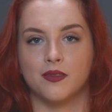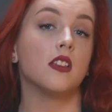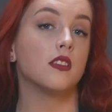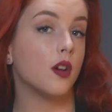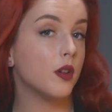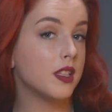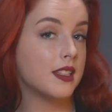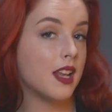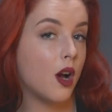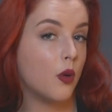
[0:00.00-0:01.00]
So as
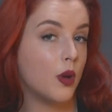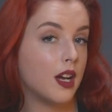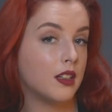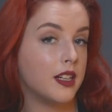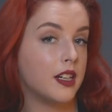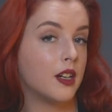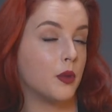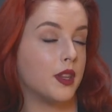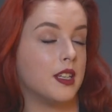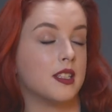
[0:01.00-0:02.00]
now we are clear
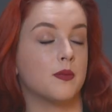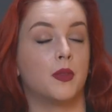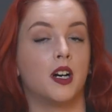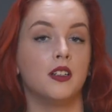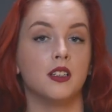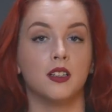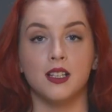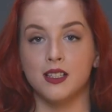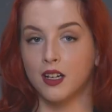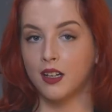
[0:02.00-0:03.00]
with this part,
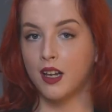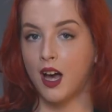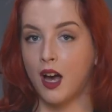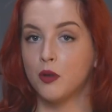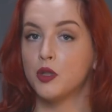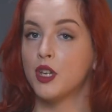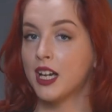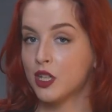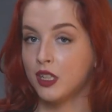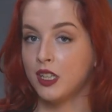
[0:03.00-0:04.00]
let's talk on how to
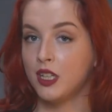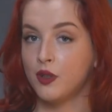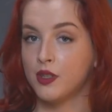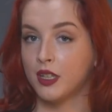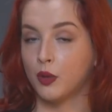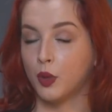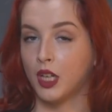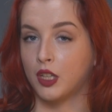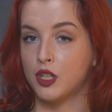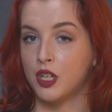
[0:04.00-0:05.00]
actually use the quick
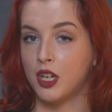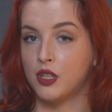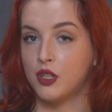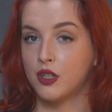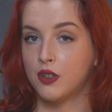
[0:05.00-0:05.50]
exchange.